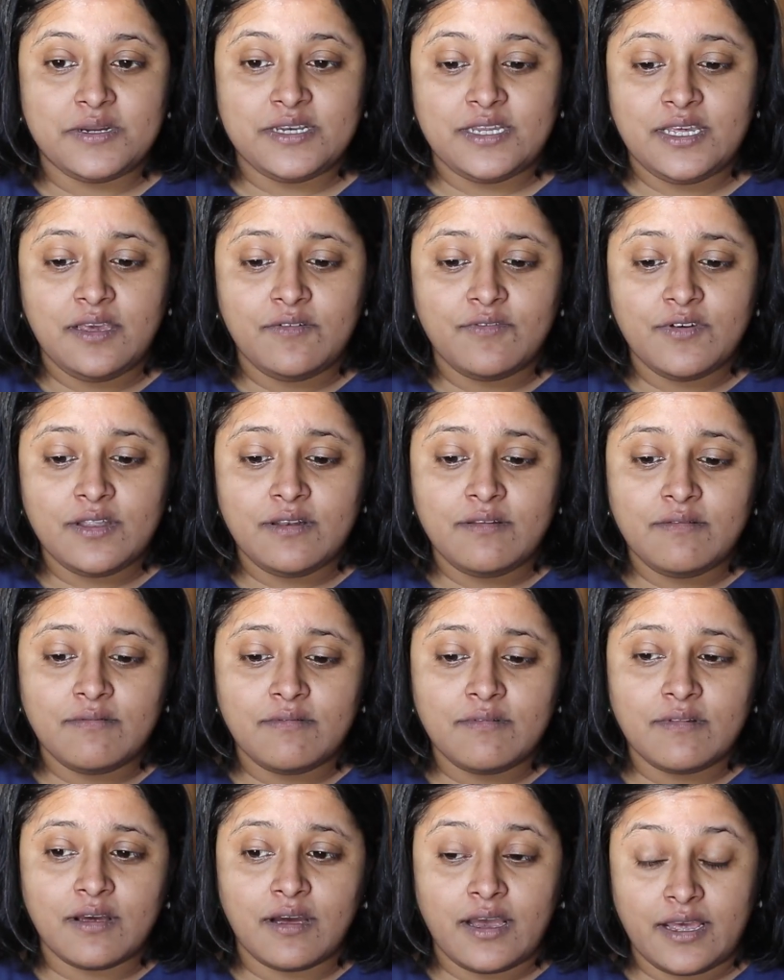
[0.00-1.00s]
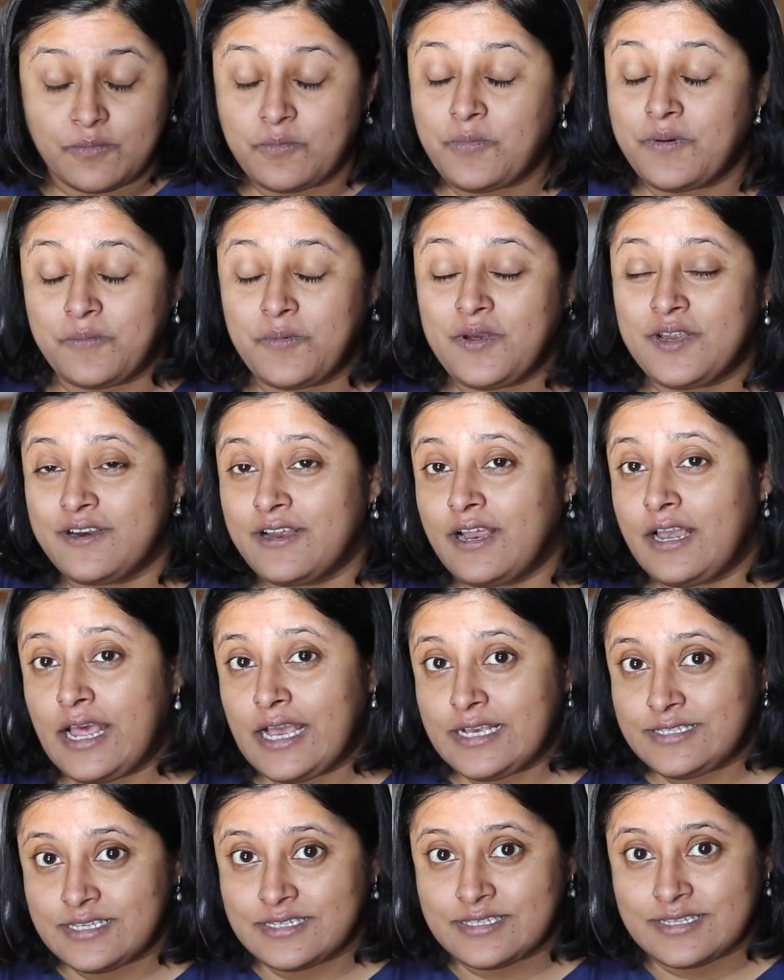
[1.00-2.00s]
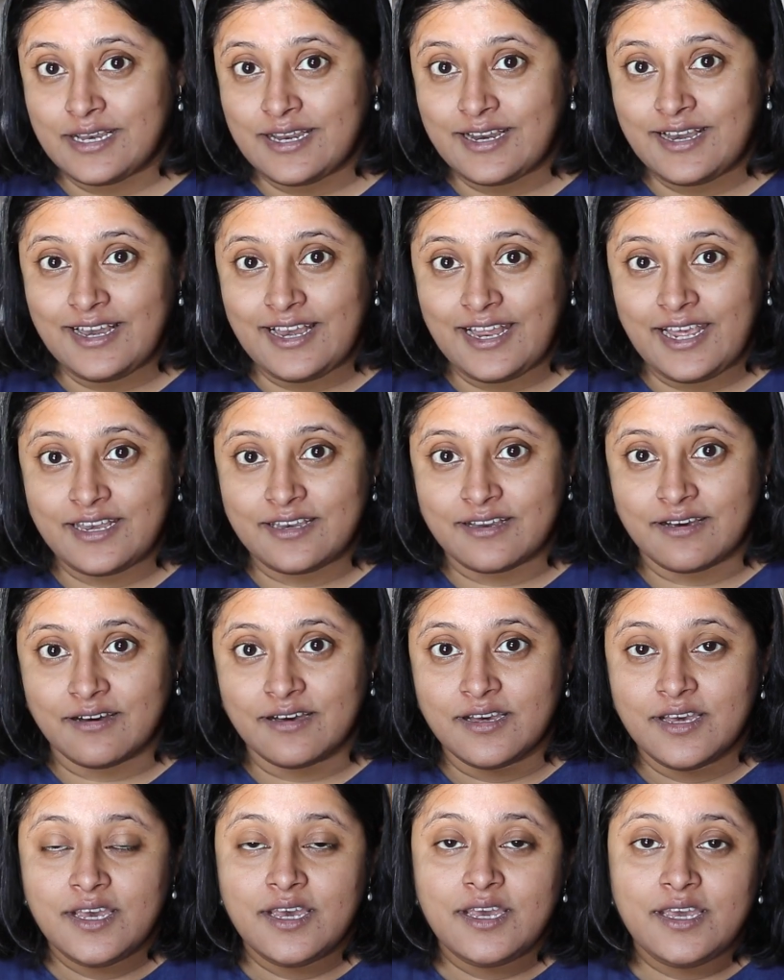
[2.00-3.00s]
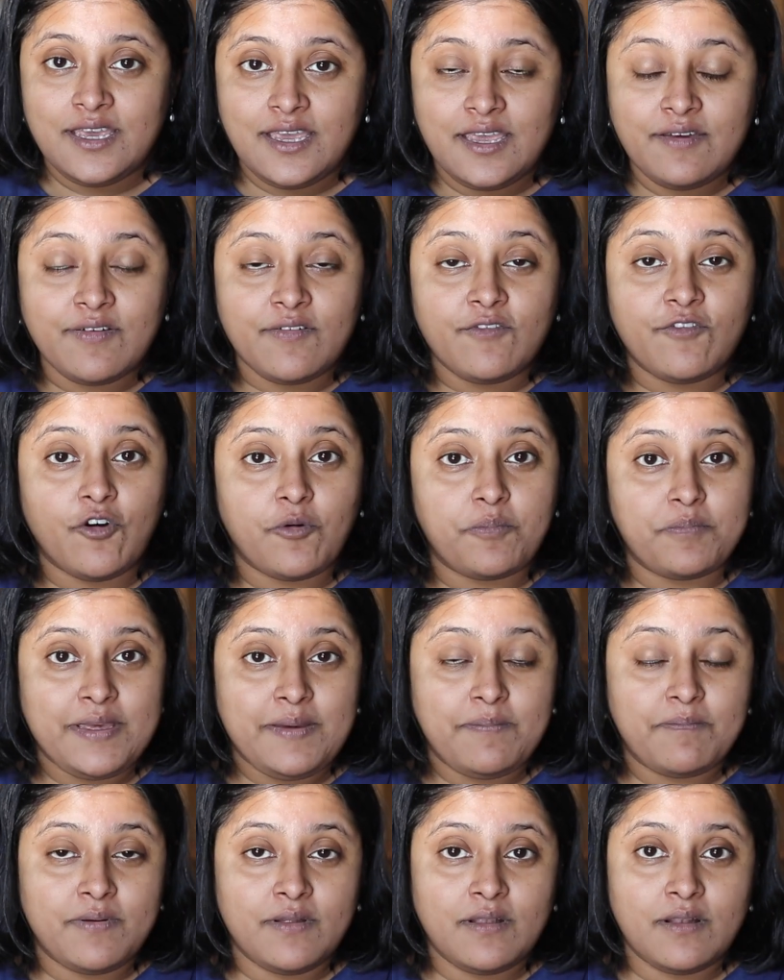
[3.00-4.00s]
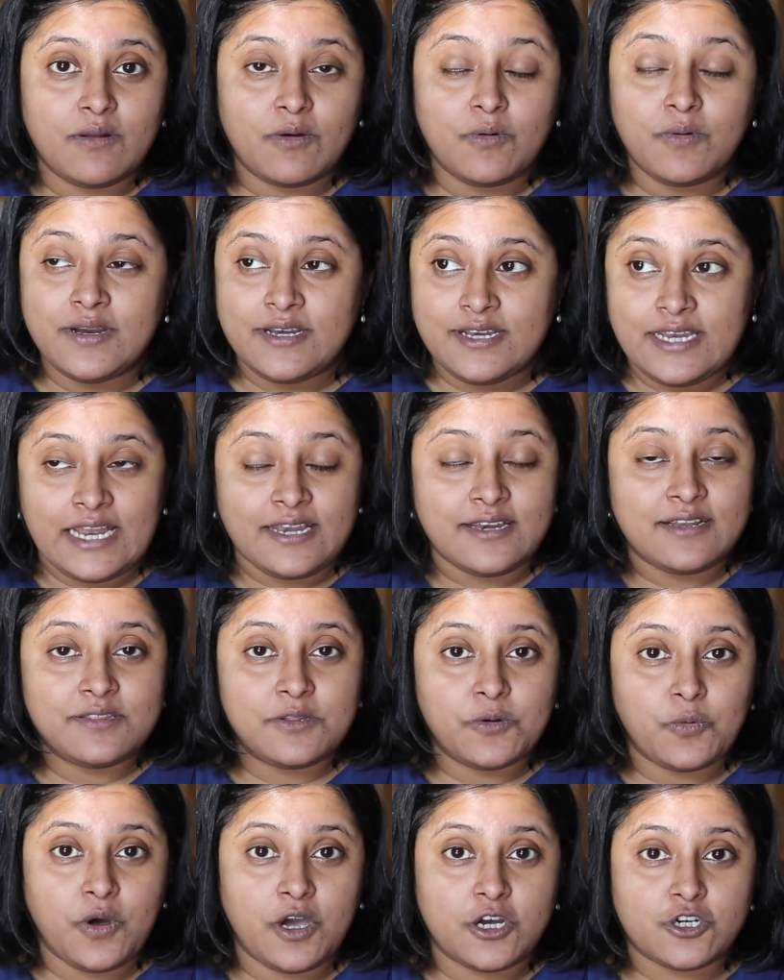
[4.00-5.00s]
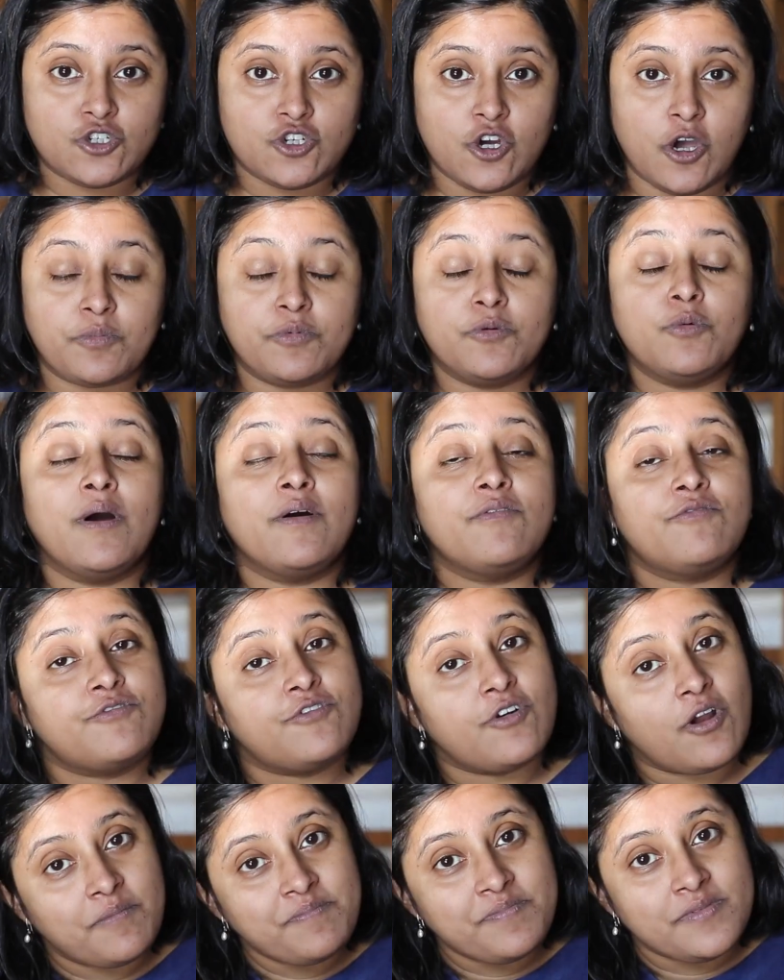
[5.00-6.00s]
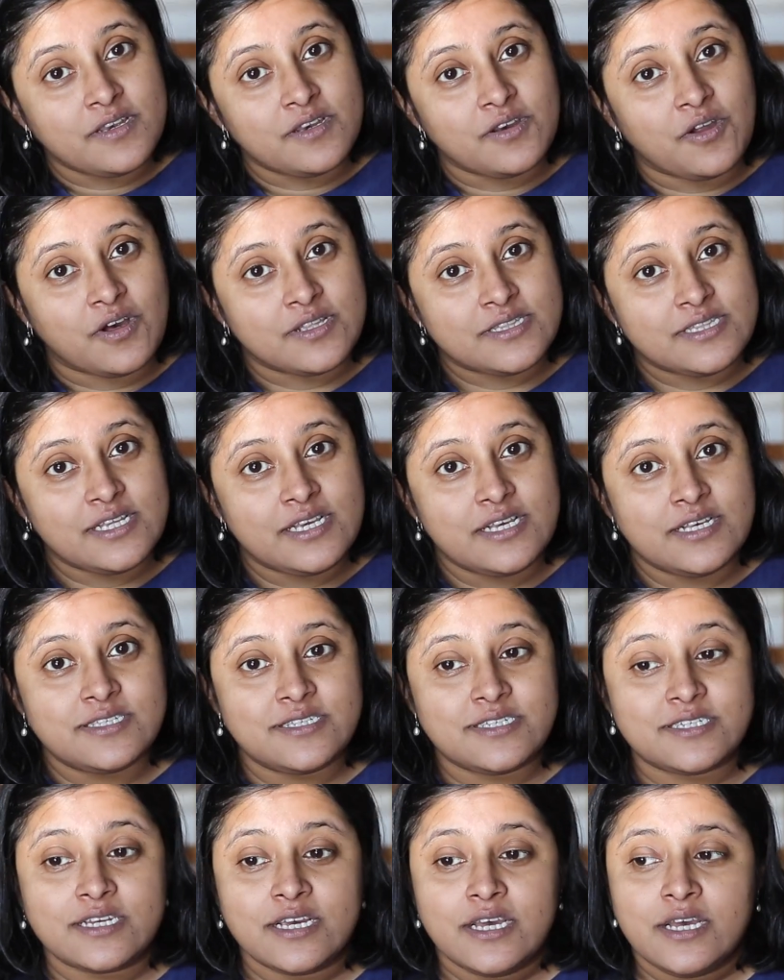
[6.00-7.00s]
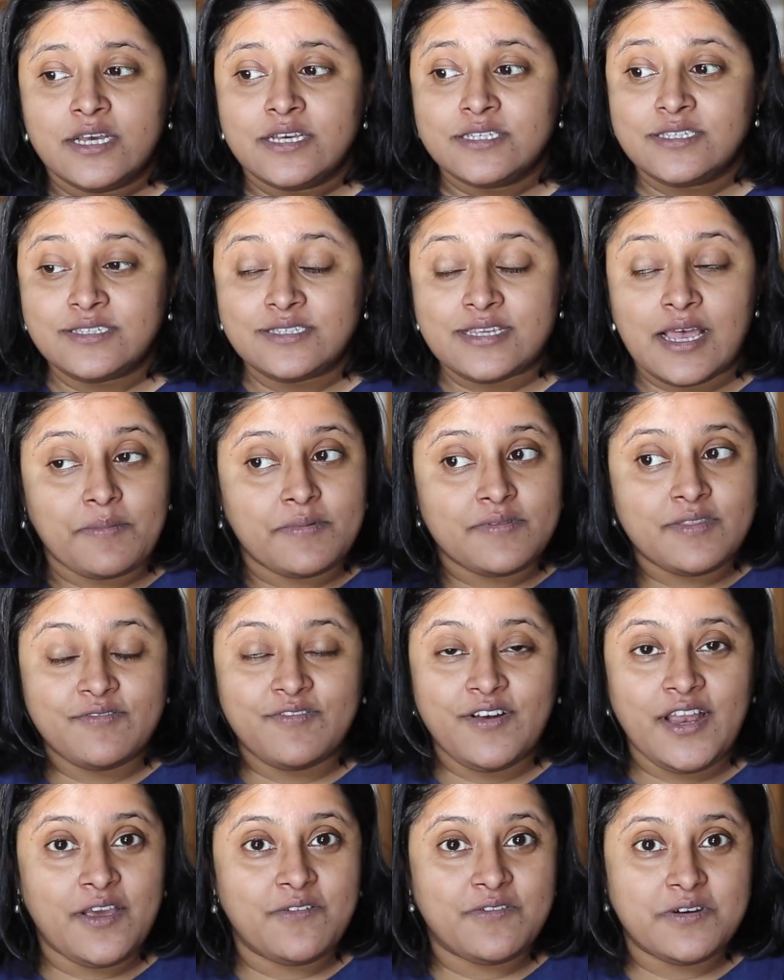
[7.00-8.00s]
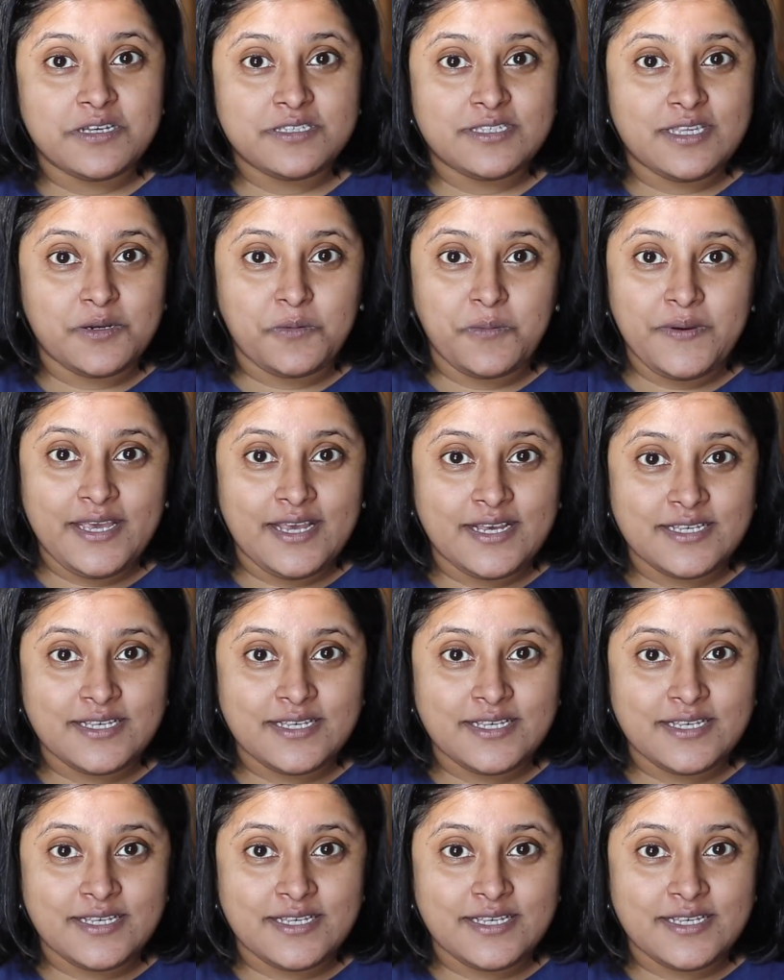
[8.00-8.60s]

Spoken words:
But even, and we realized this a little later, even for people who attended the workshop who are from the Northeast, some of the flavors that we